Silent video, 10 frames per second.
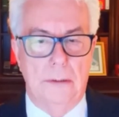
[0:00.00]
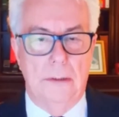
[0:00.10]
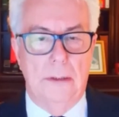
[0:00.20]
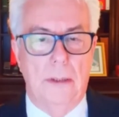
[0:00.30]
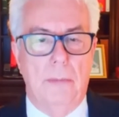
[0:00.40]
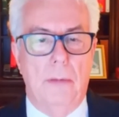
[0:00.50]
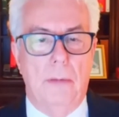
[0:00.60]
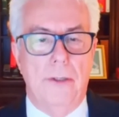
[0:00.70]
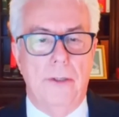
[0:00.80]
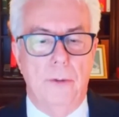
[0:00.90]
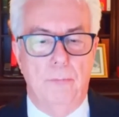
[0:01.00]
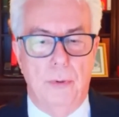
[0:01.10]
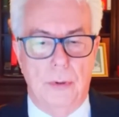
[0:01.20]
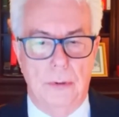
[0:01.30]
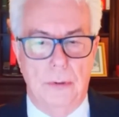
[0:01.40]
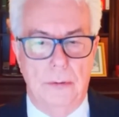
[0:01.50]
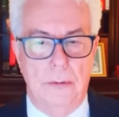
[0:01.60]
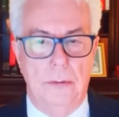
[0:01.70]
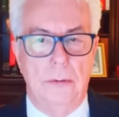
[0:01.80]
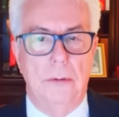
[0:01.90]
about my new book,
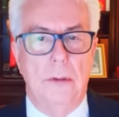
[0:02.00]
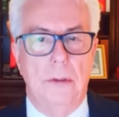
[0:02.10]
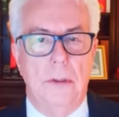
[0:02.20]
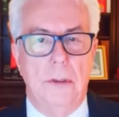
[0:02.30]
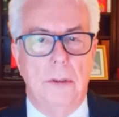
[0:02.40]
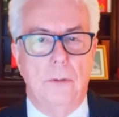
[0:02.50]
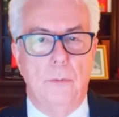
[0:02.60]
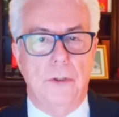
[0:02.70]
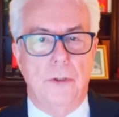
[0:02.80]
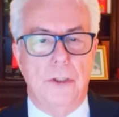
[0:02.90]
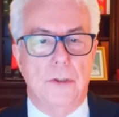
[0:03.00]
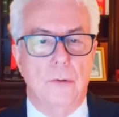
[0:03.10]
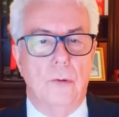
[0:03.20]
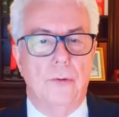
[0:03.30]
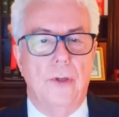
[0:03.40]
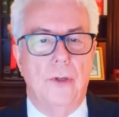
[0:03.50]
which is called